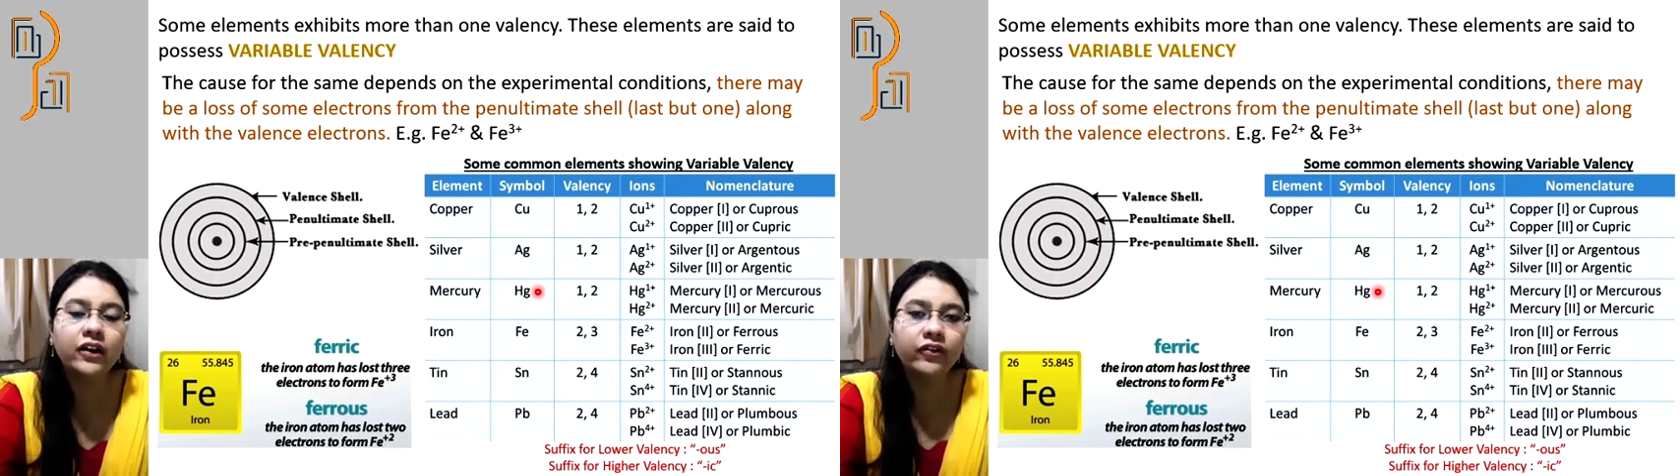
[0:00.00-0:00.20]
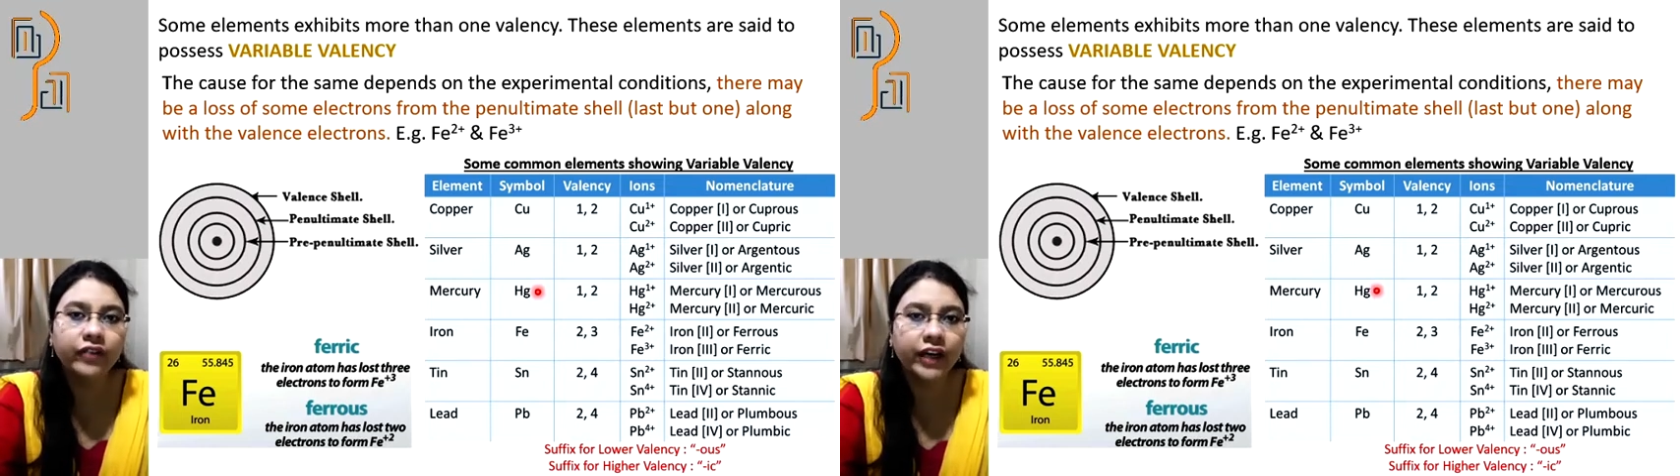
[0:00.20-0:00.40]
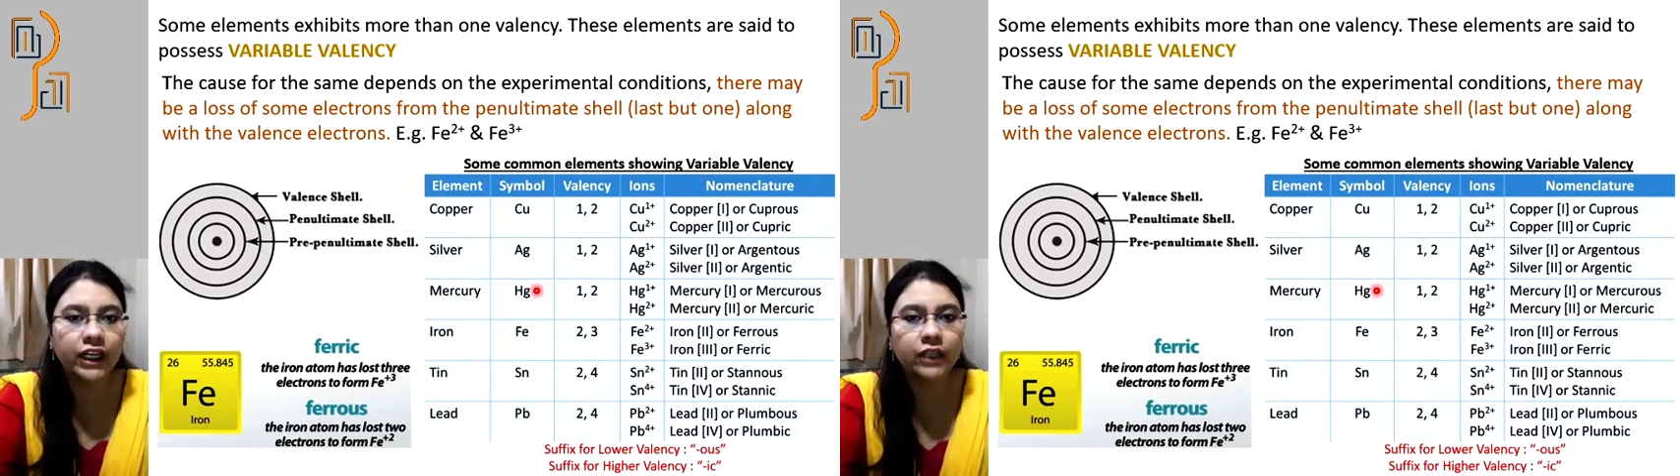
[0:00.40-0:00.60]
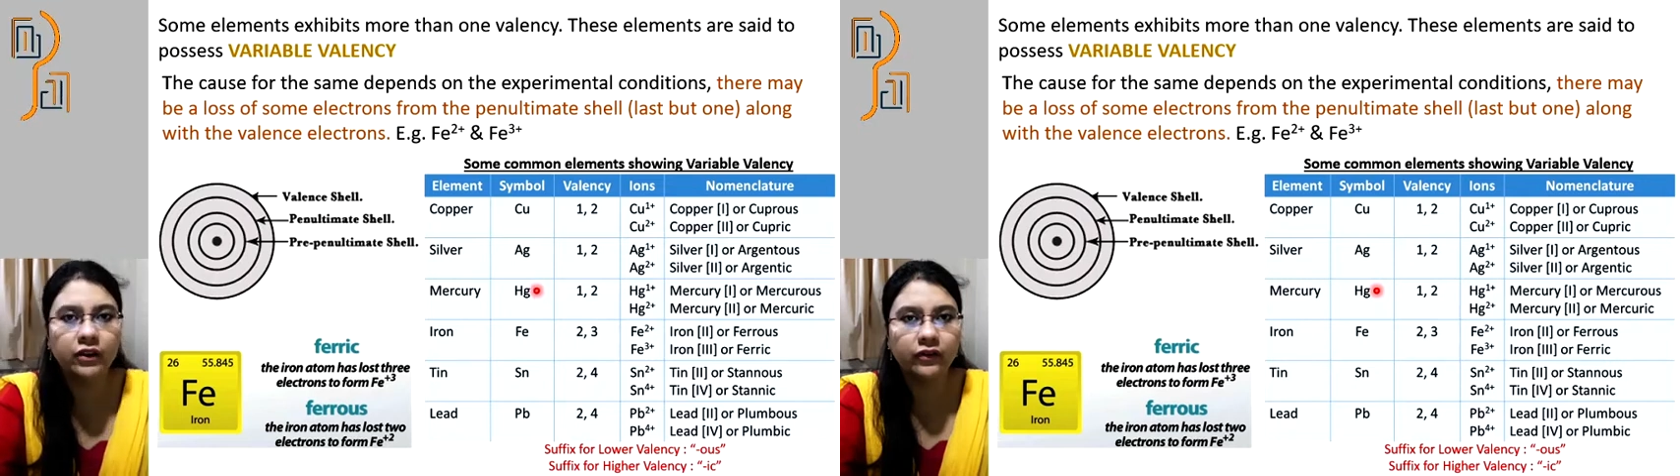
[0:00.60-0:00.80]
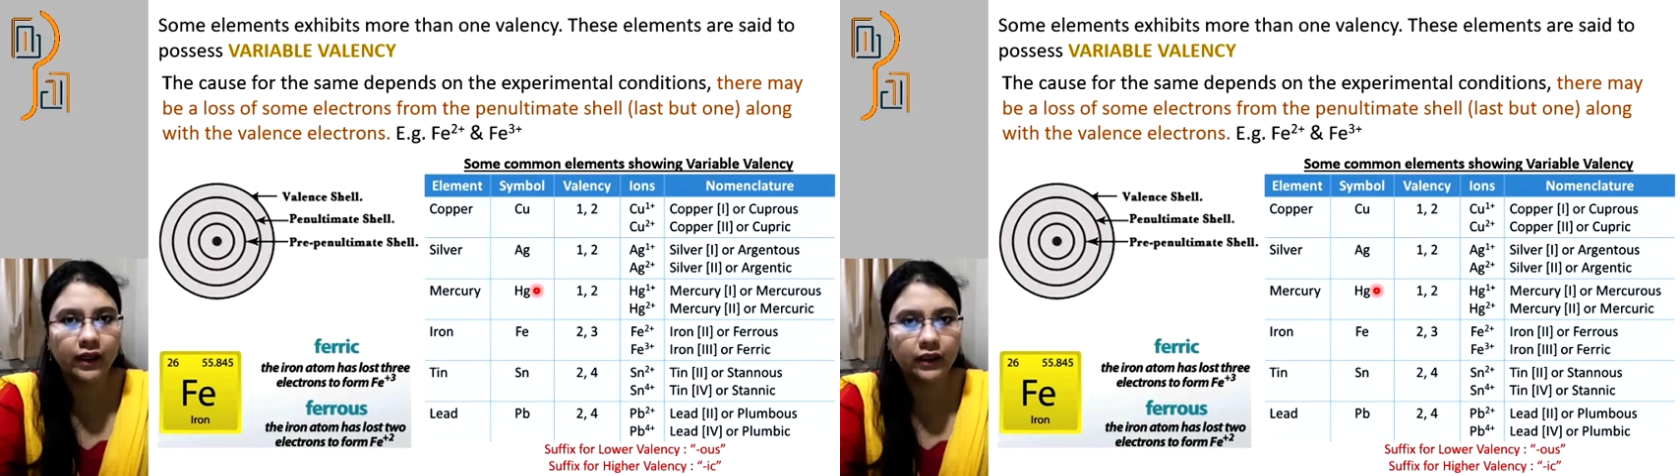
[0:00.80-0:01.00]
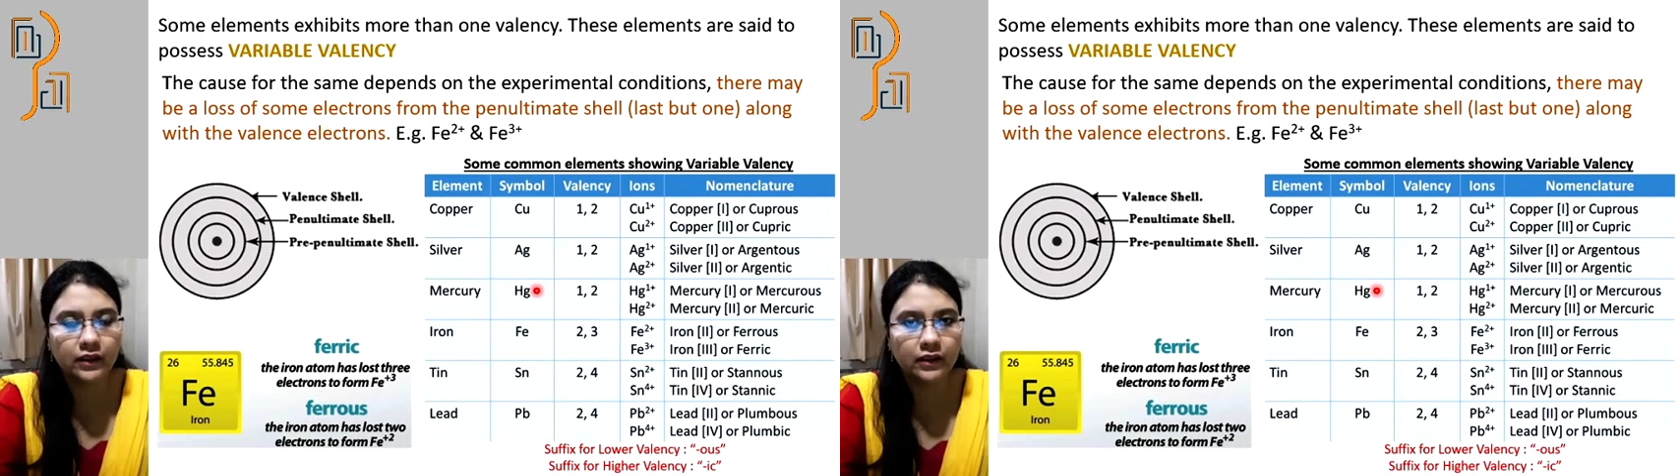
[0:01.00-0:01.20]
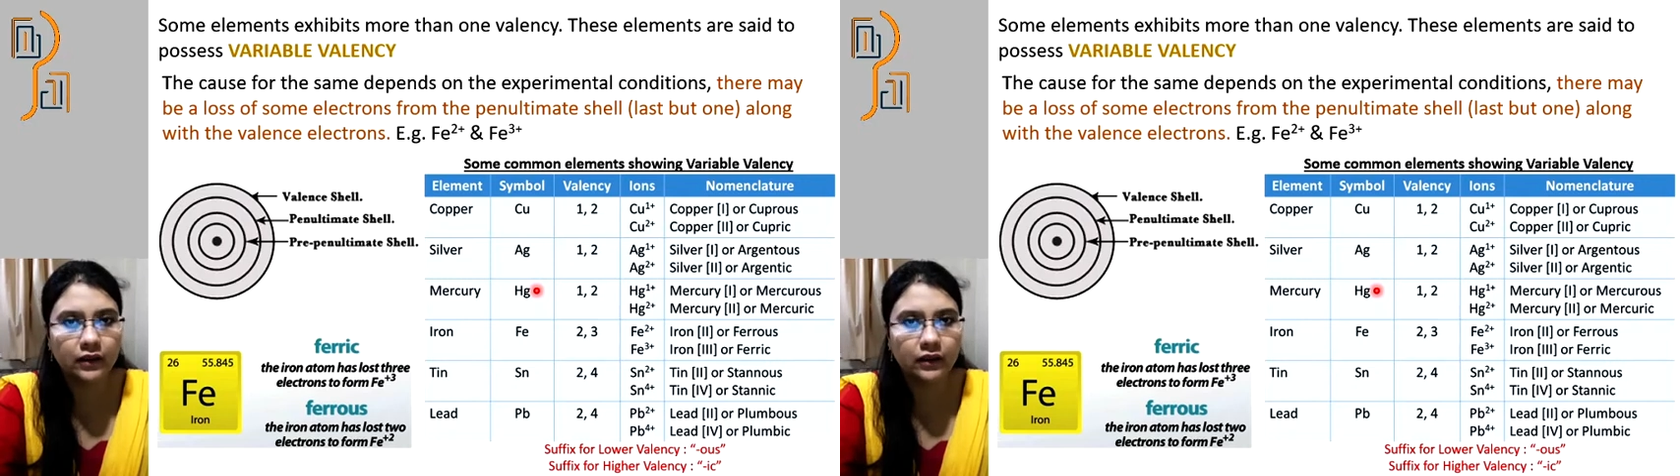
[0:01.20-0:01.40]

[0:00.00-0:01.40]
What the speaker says: variable valency.